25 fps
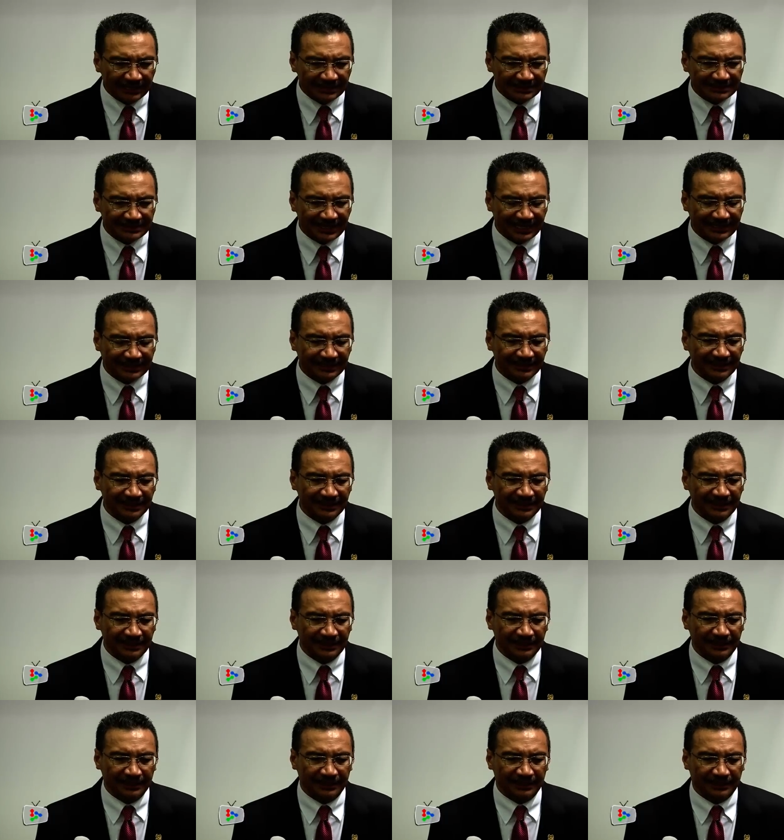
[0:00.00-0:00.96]

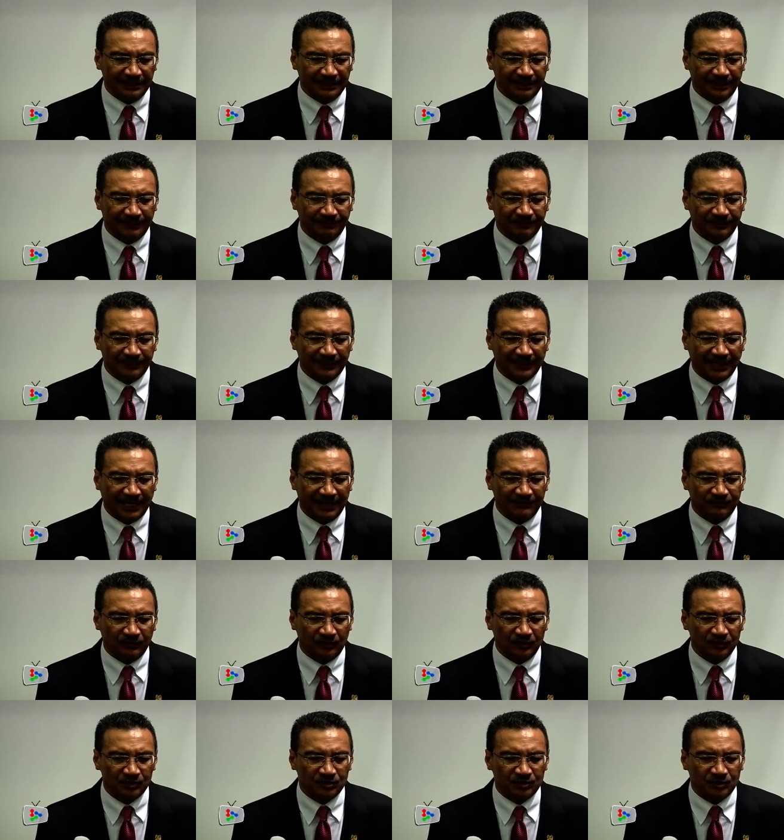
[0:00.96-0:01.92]
Secondly, um,
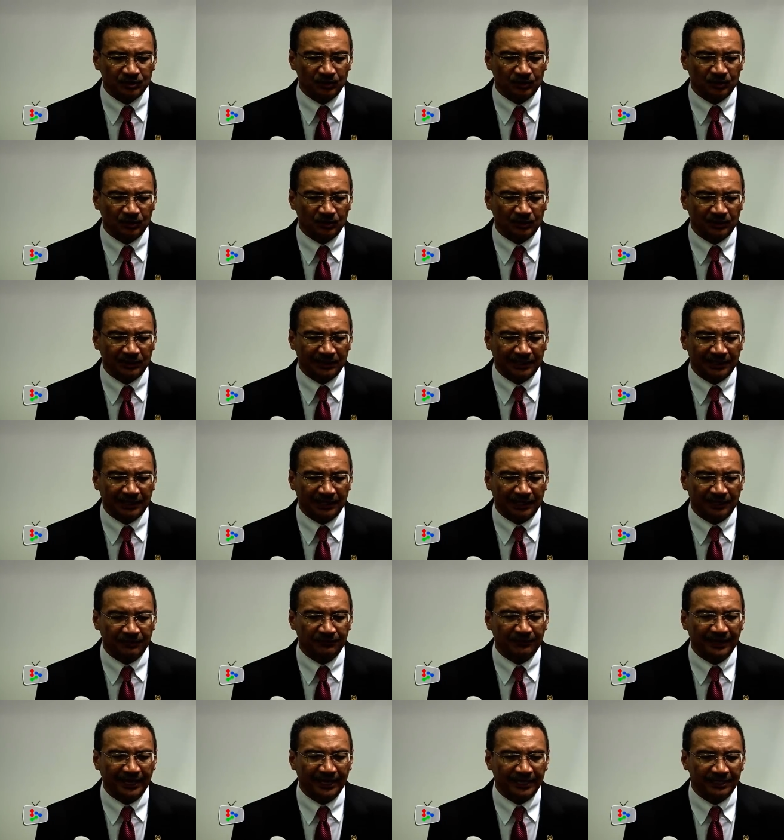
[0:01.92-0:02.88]
I've also
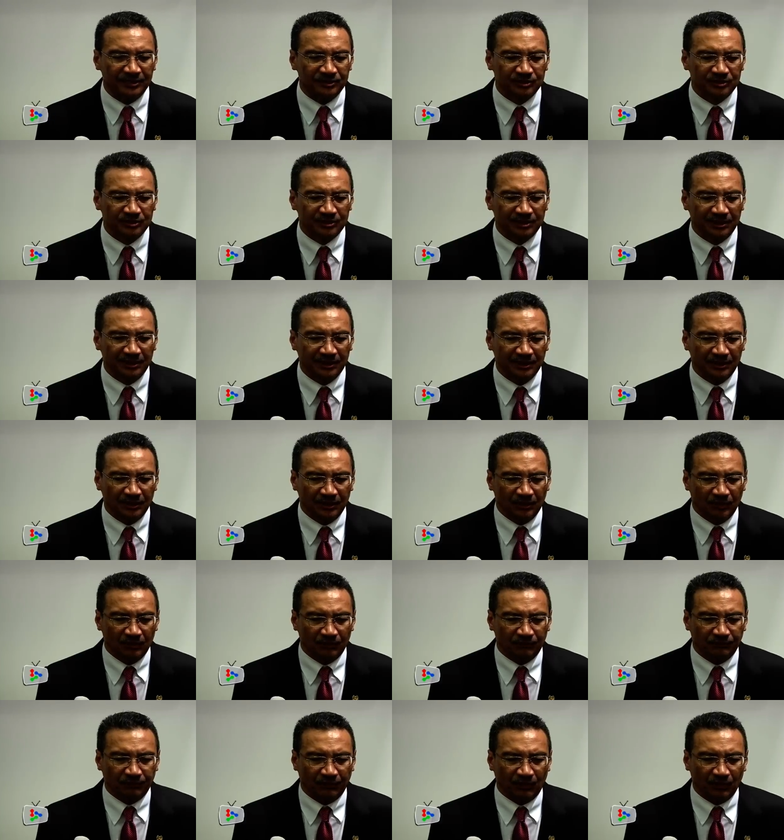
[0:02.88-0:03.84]
arranged
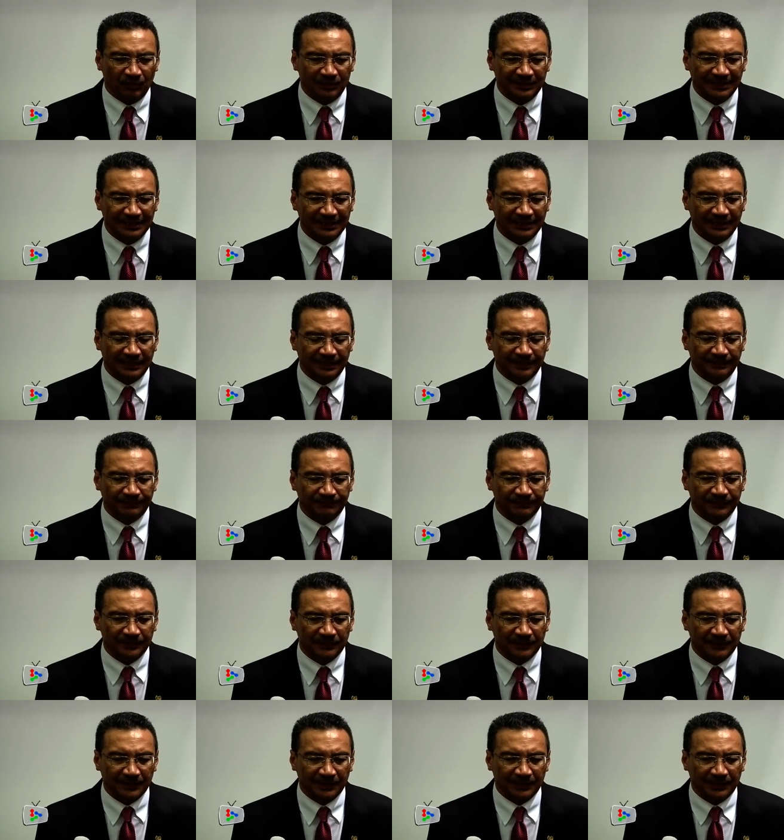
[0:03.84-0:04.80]
for the
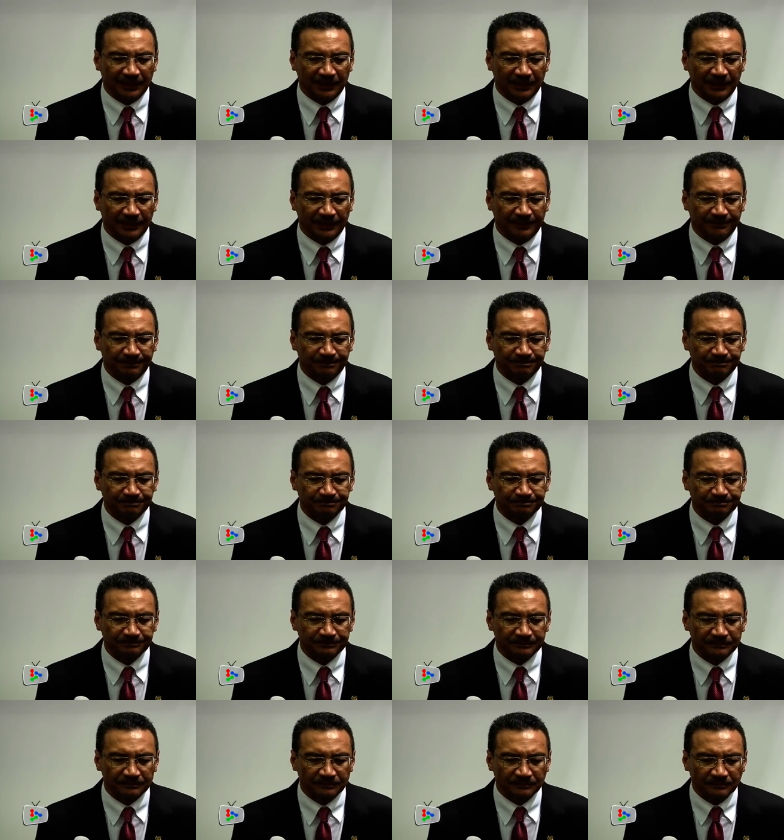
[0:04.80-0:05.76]
um,
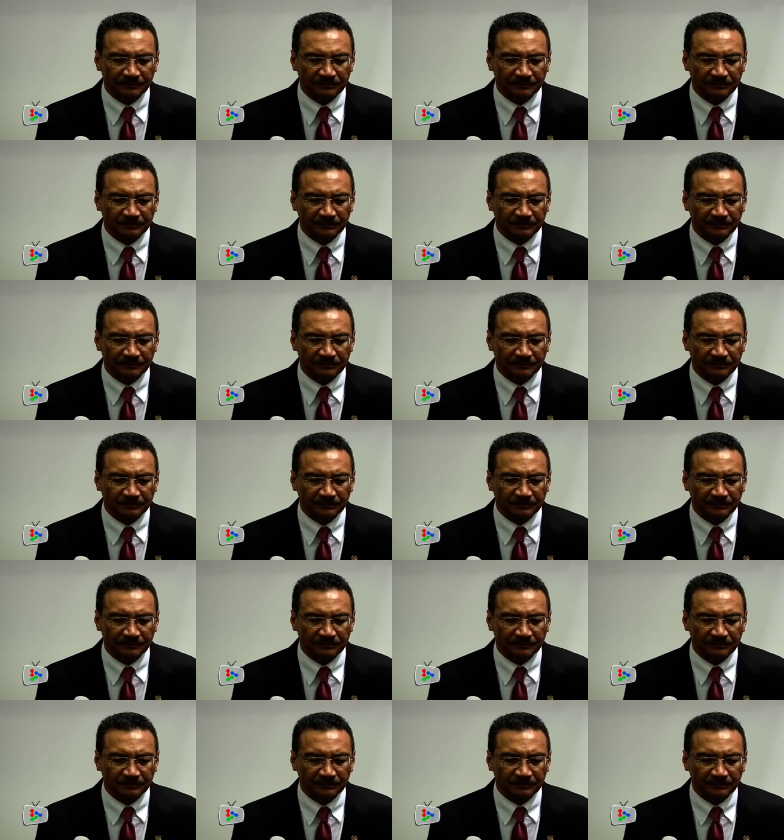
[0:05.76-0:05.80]
um